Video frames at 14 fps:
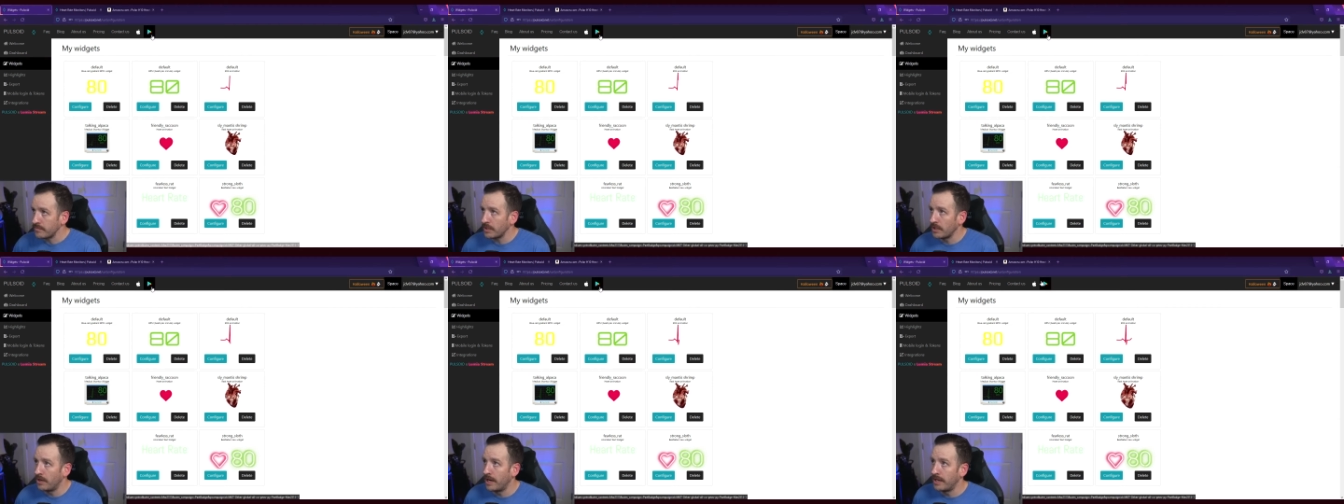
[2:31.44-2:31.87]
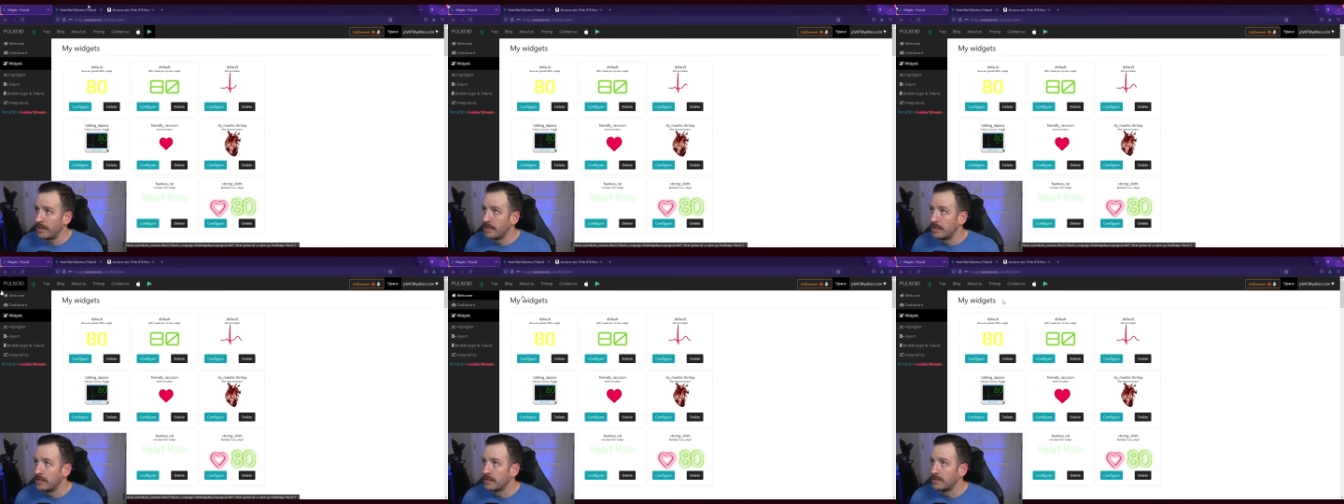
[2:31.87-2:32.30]
All right,
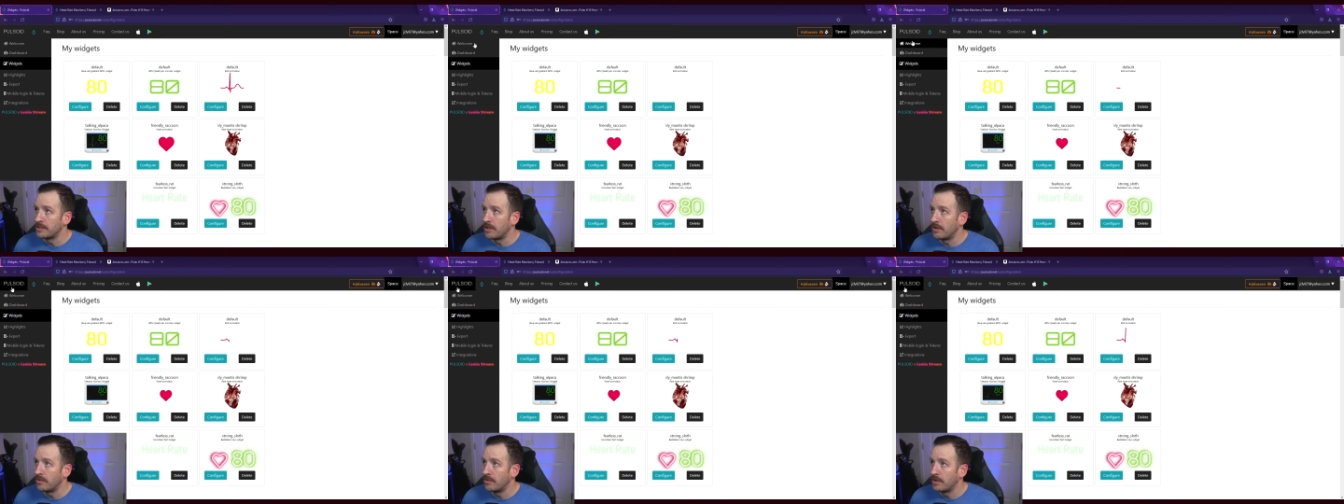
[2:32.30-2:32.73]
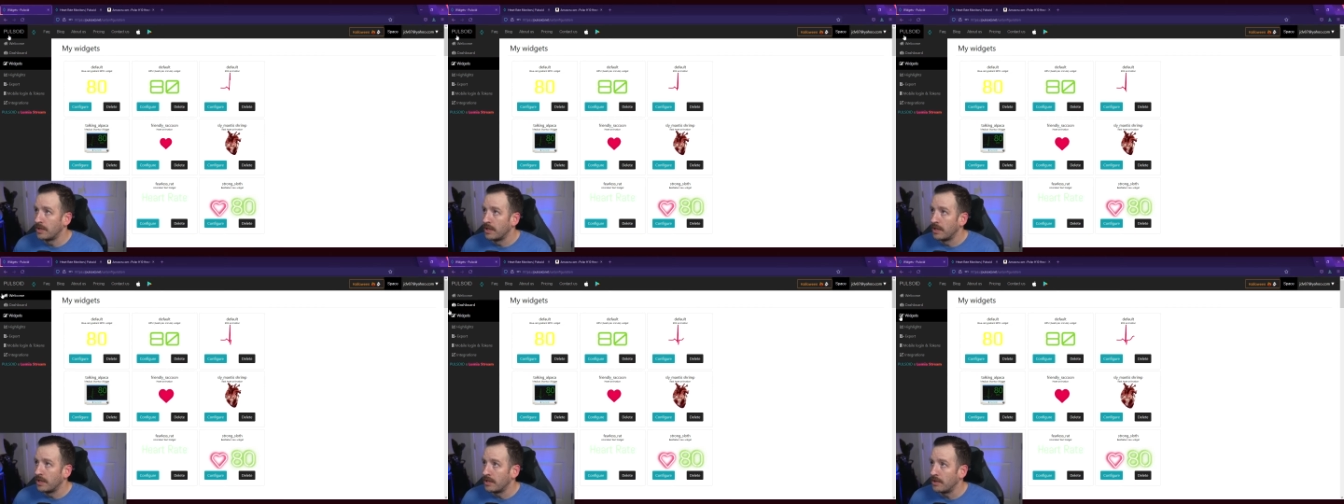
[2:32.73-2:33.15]
so
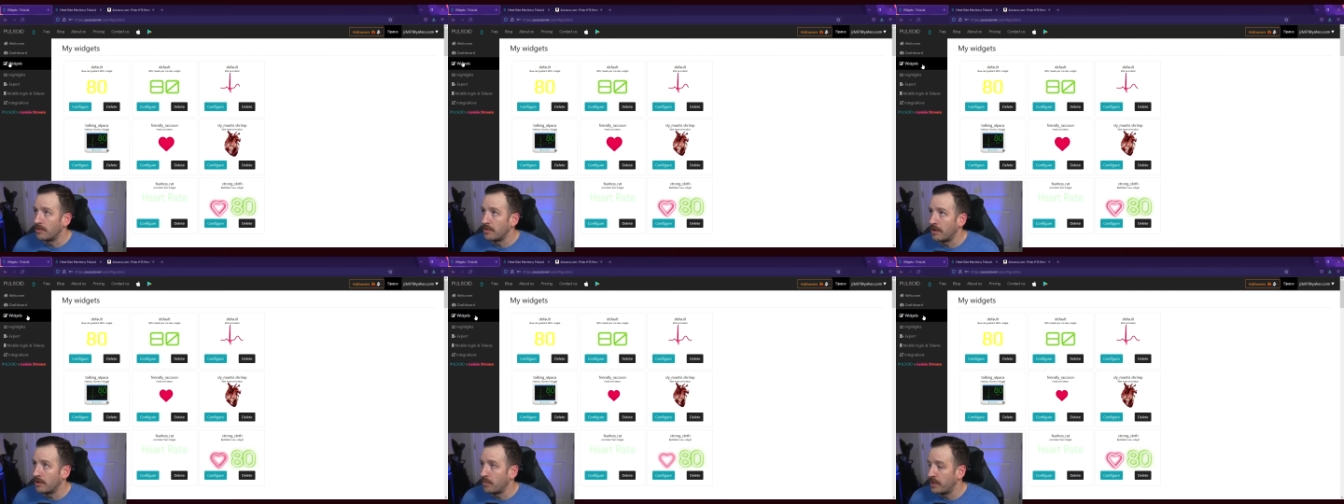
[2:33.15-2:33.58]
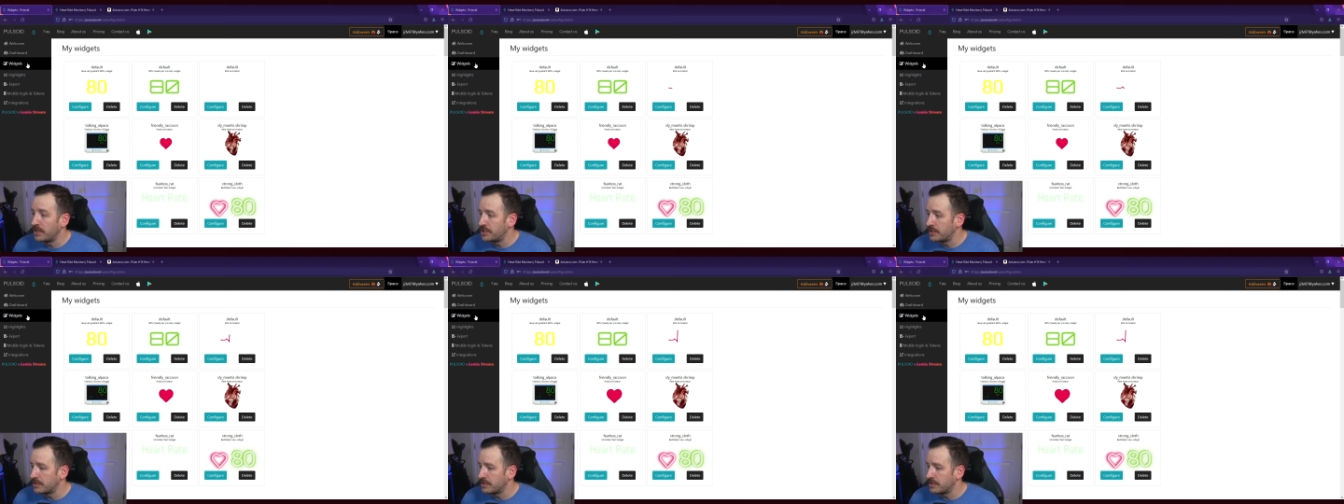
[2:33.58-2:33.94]
you can go to widgets.